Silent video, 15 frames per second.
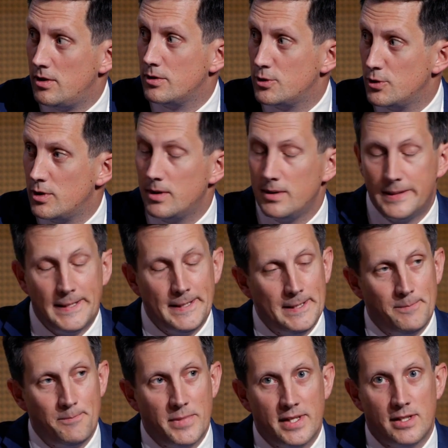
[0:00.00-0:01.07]
or to
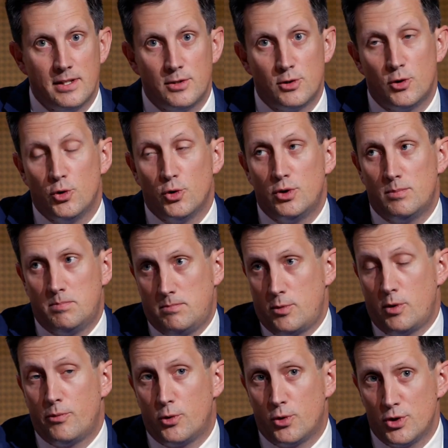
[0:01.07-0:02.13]
the, then it could,
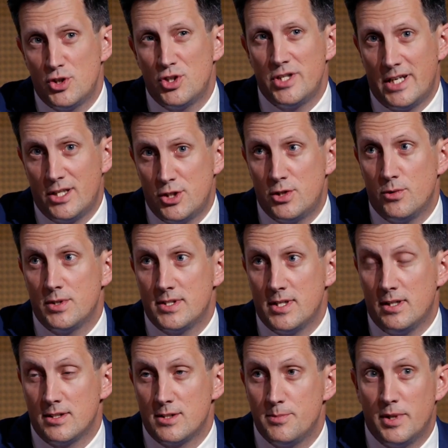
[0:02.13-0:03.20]
of course, change the
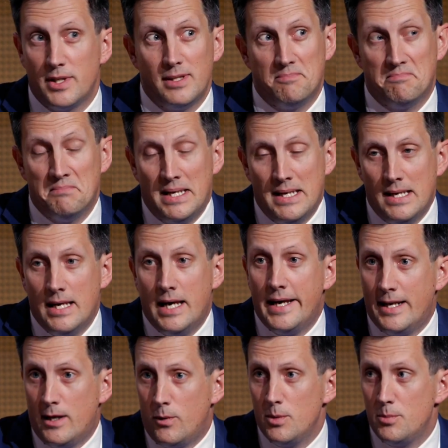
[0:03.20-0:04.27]
results. But in
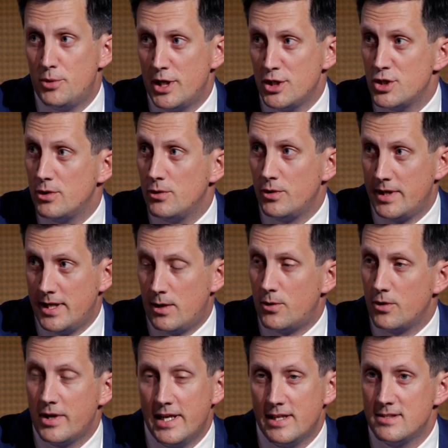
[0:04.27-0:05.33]
our impression, or in
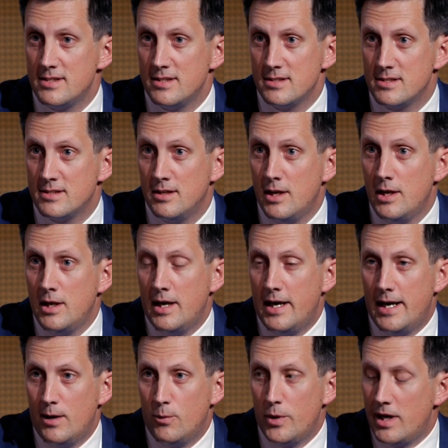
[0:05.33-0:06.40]
our cases,
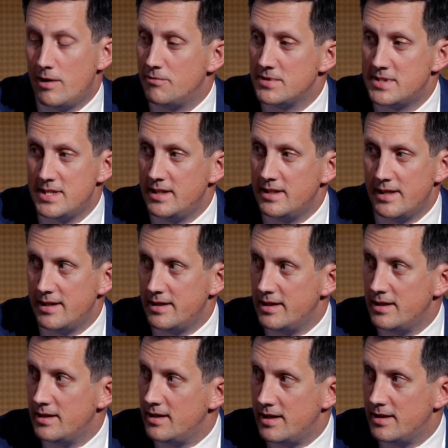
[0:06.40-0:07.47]
we haven't seen
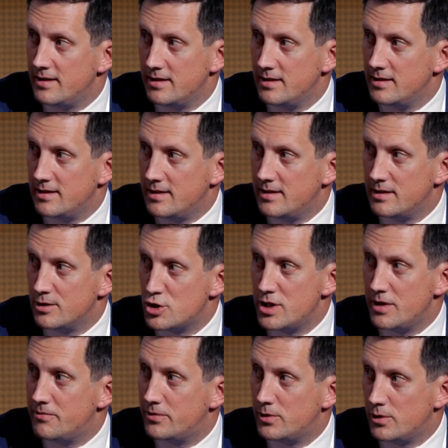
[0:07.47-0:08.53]
any
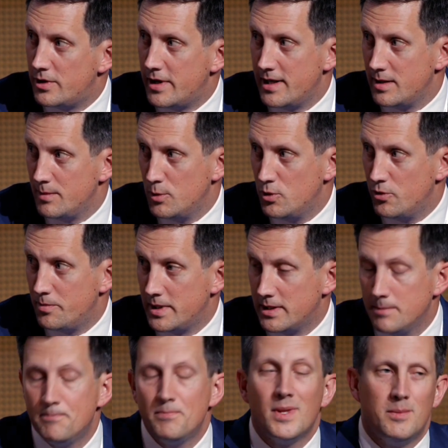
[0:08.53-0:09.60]
shift or any
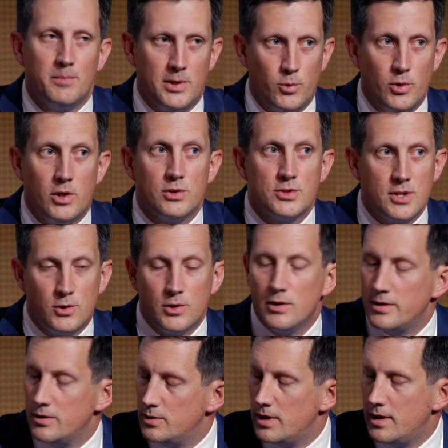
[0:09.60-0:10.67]
movement. But we're also
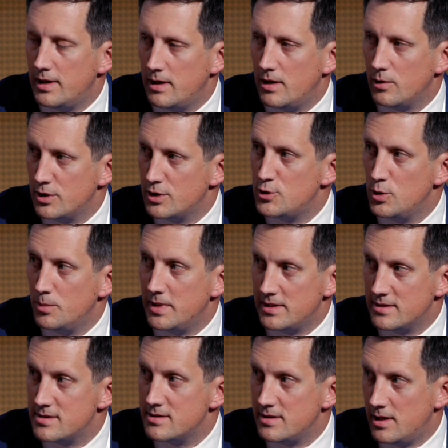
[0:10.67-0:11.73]
only 2
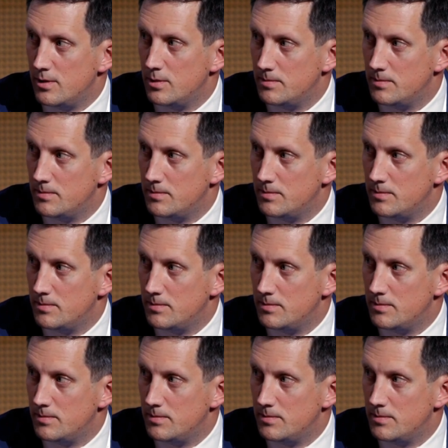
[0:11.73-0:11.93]
months now.